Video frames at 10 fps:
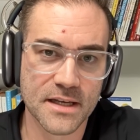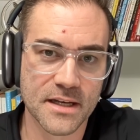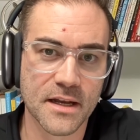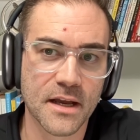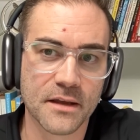
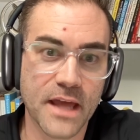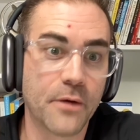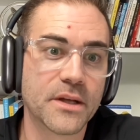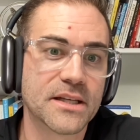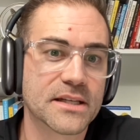and they
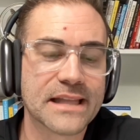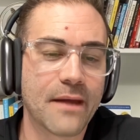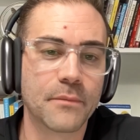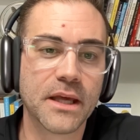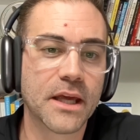would just
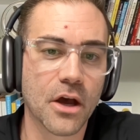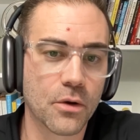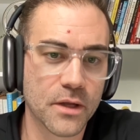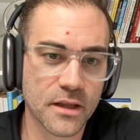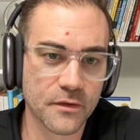let me
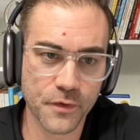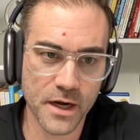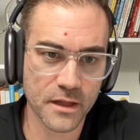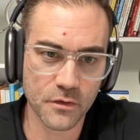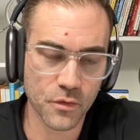go to the
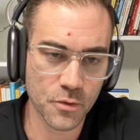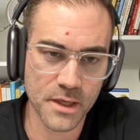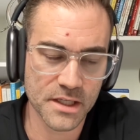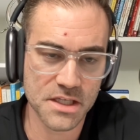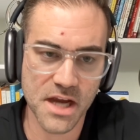front of the room
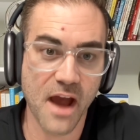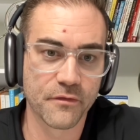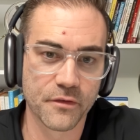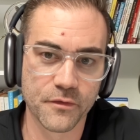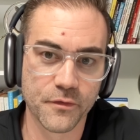and
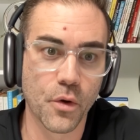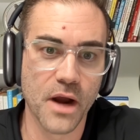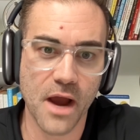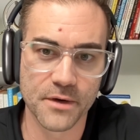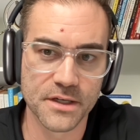chat for 4
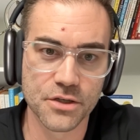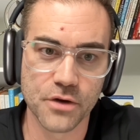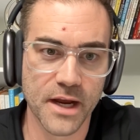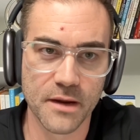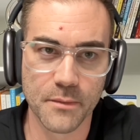hours
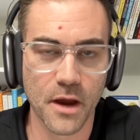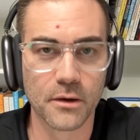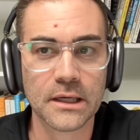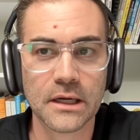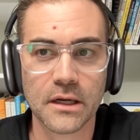straight about,